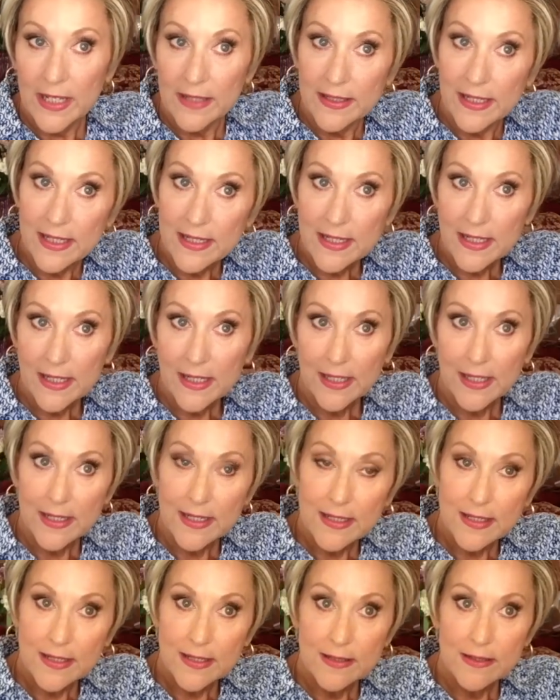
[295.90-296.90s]
This
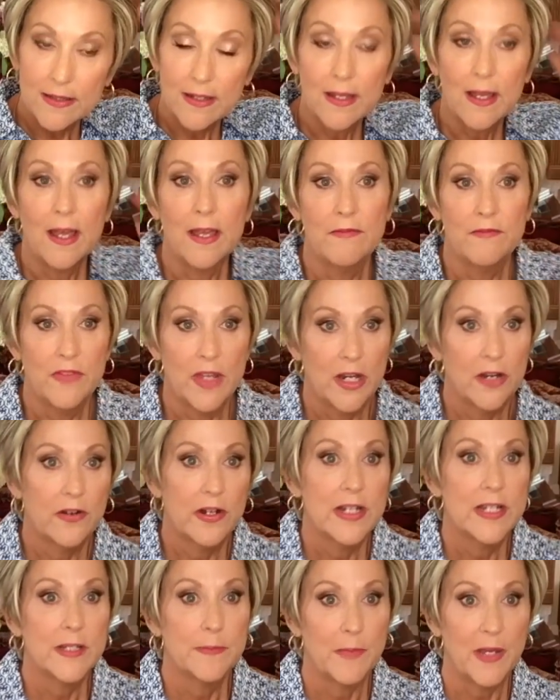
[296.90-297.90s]
is a
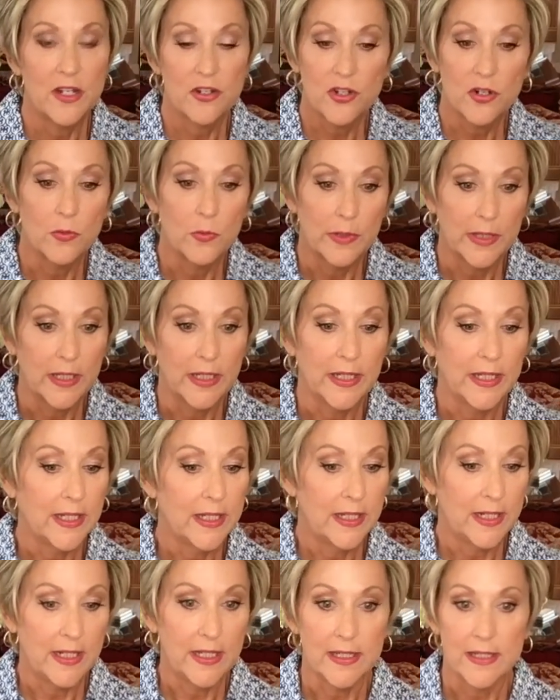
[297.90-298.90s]
very special wig.
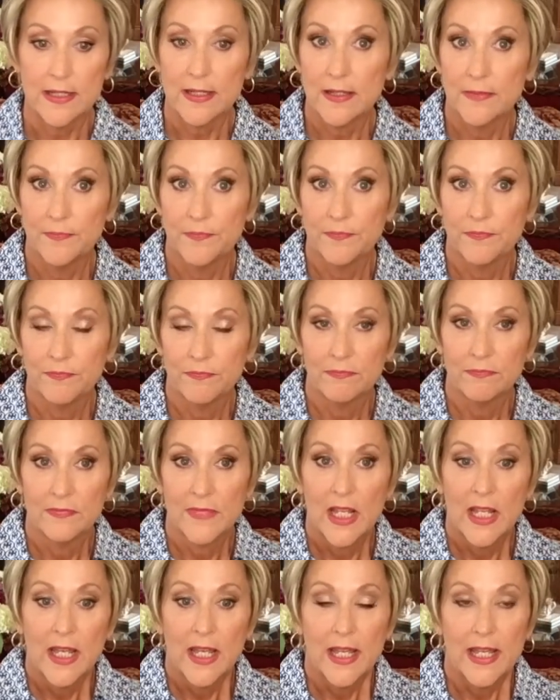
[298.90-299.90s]
It is.
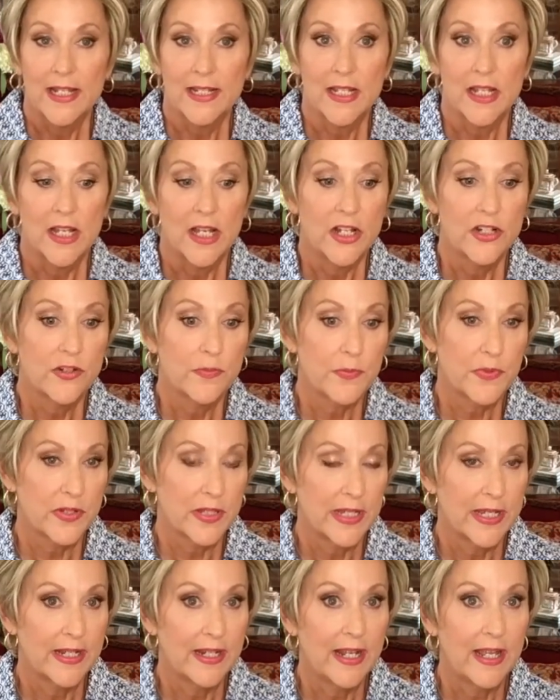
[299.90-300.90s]
It's one hundred
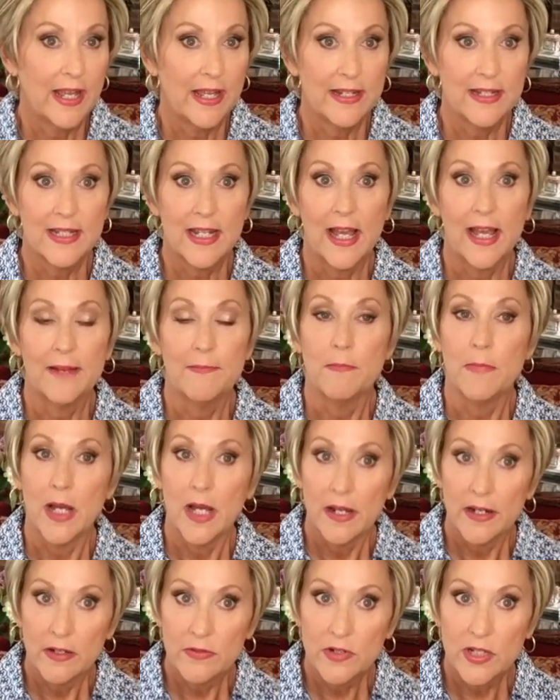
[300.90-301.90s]
percent hand-tied
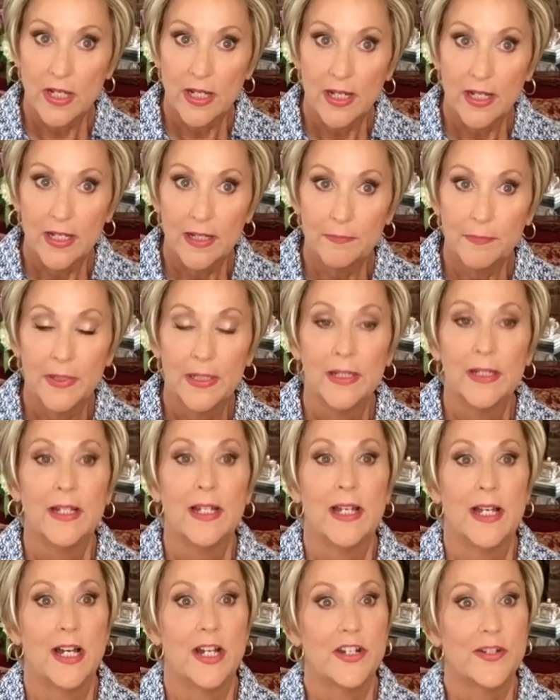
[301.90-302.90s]
mono top,
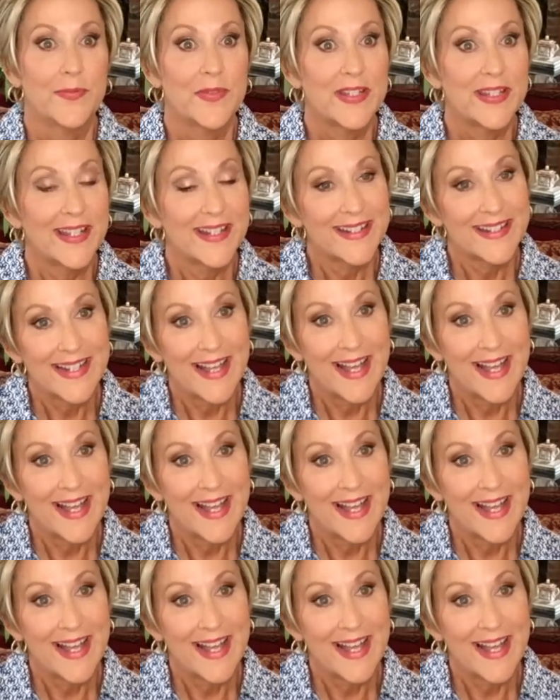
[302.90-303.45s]
one hundred percent